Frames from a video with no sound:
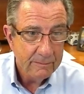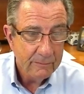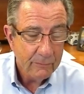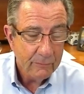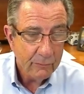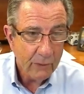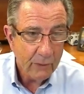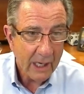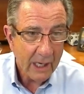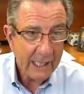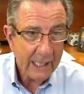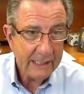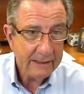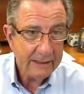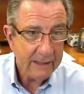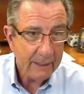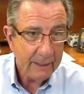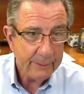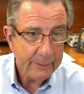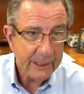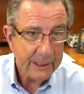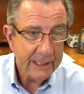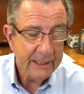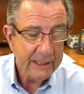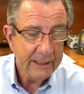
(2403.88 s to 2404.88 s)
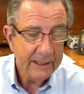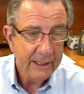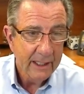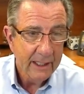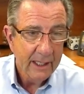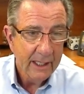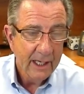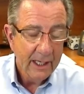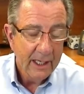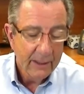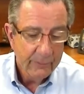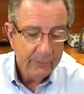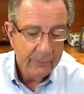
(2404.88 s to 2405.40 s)
Right? I mean,
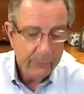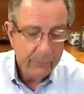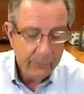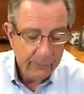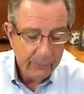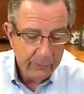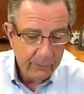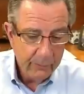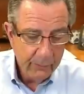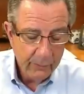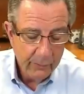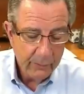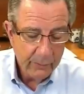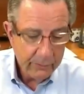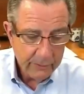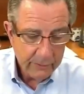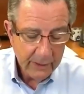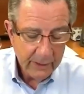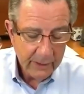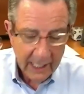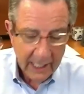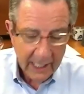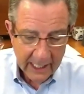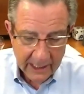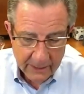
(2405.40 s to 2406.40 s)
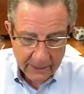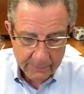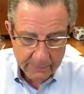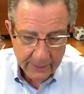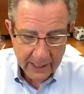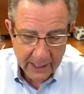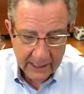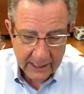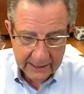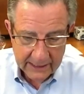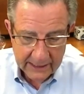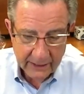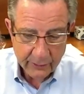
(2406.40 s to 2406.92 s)

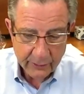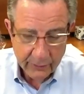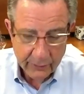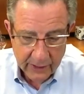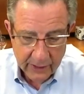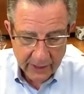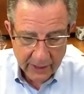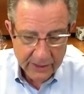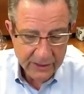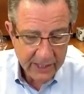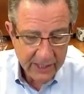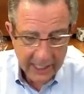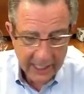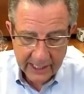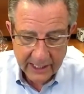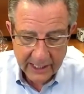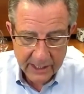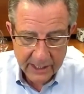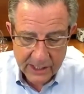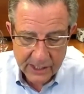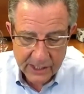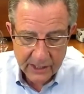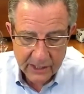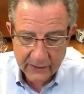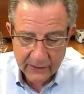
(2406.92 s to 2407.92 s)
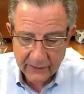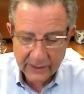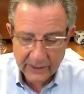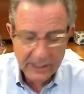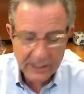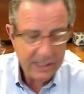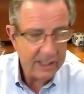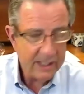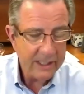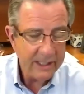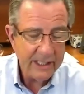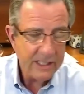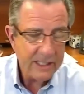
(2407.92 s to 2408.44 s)
anybody who doesn't take it
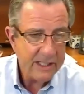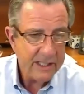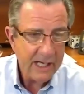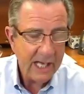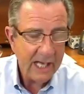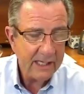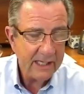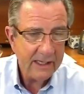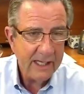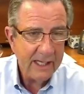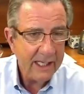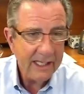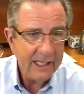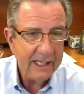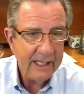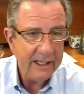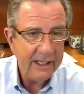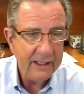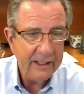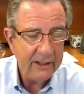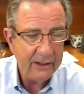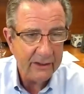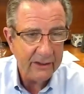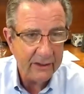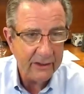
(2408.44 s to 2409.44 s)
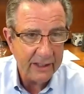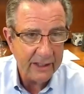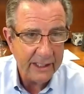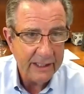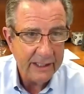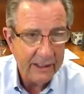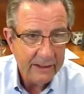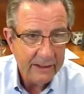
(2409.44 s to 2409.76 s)
seriously is not thinking clearly.